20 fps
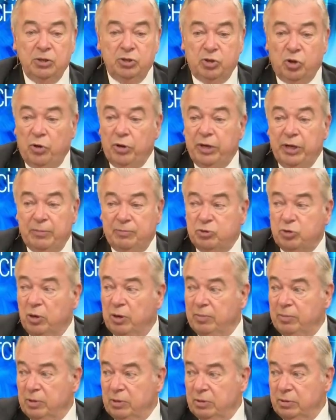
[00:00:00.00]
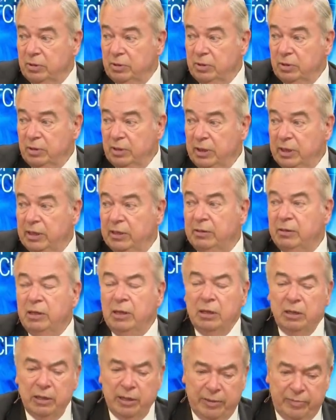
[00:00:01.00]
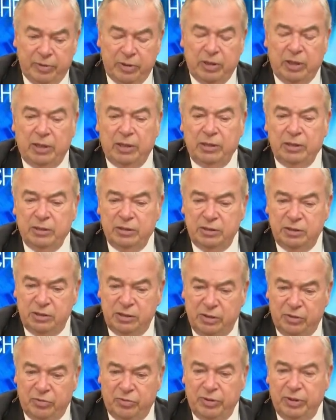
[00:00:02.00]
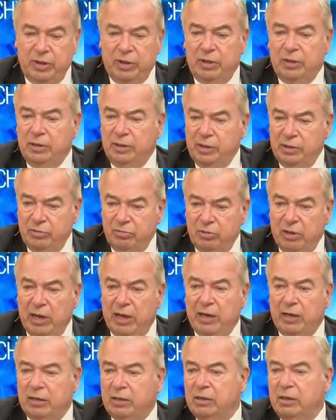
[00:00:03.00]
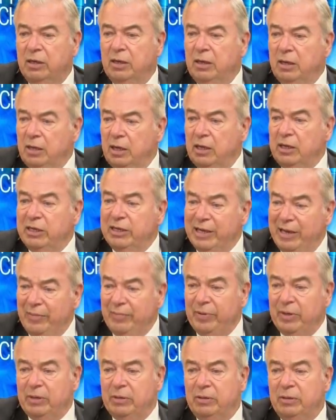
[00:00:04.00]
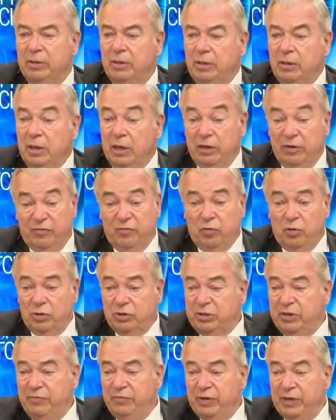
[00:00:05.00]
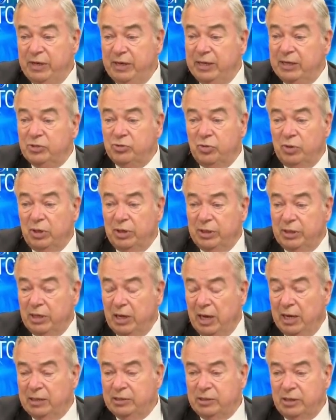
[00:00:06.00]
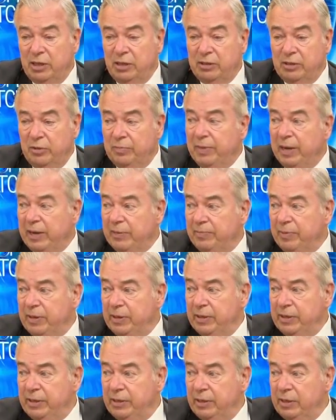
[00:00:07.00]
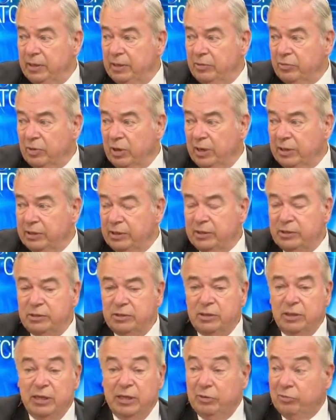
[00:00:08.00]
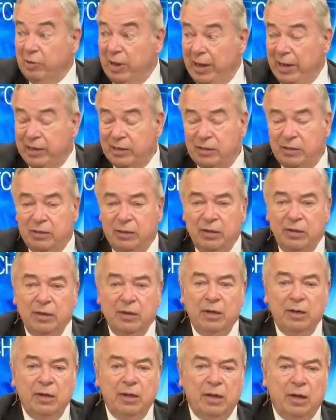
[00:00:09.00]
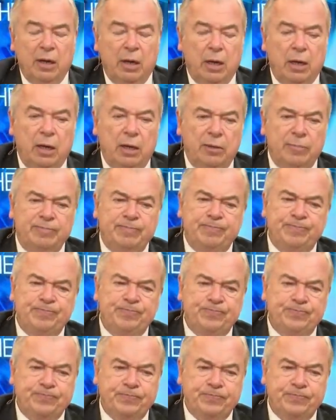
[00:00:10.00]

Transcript: stirring up trouble in Lebanon, Syria, Iraq, Yemen, and of course, even in Israel, in Gaza, they're backed by the Iranians, Iraq. Um,